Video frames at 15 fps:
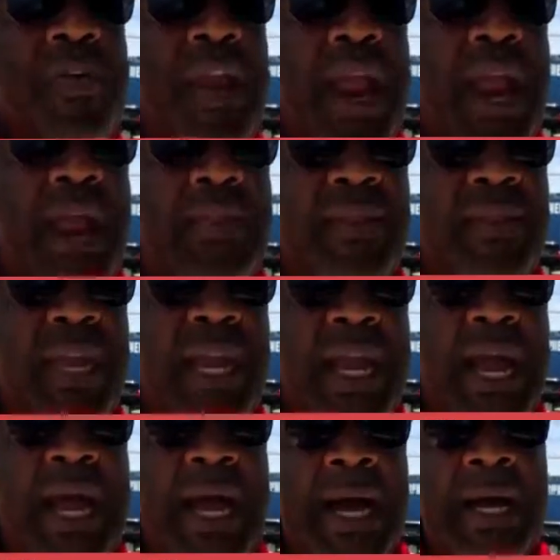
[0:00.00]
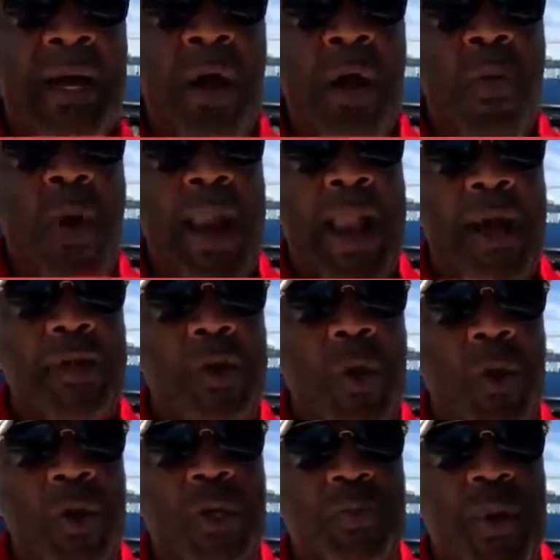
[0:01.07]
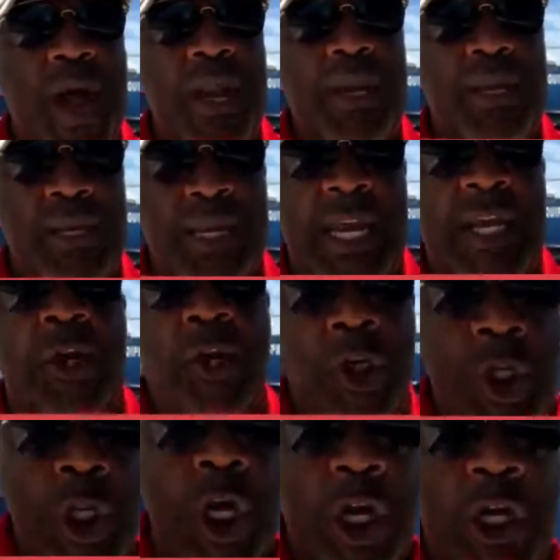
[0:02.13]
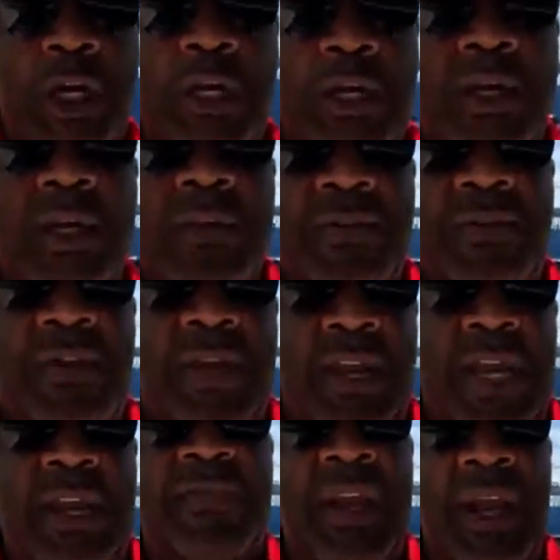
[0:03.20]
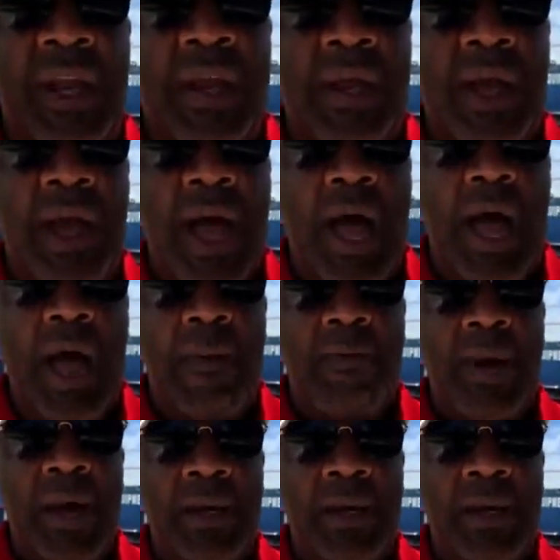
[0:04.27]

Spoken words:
and the White House correspondent dinner for the evening. But